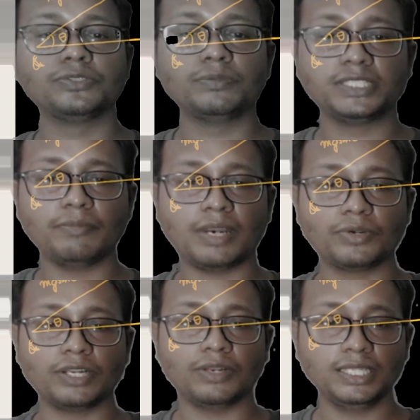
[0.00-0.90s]
will be same. Out
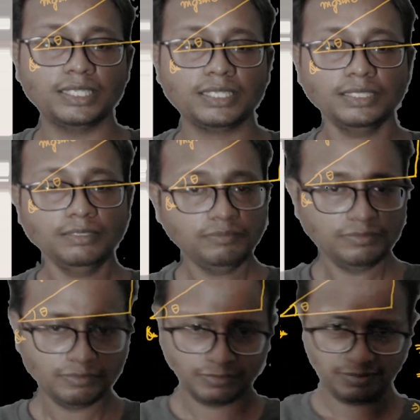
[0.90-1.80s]
here only
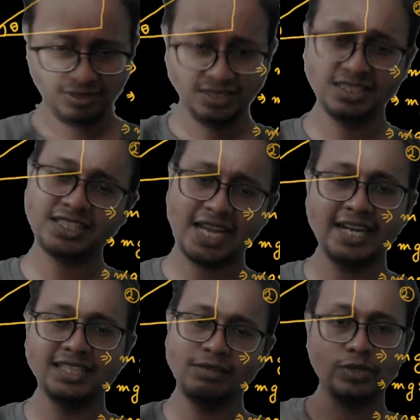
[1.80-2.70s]
just add
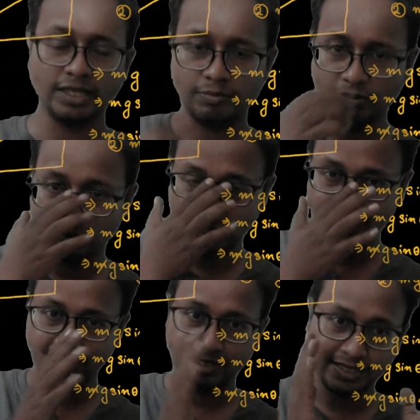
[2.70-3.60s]
and look it up. Okay,
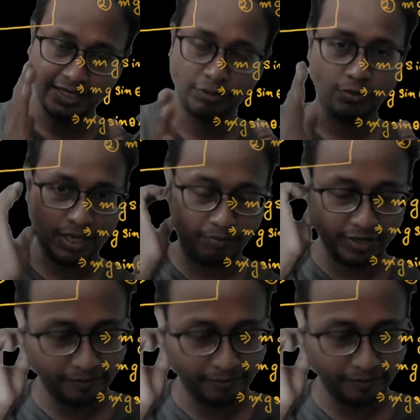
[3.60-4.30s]
the same thing will happen.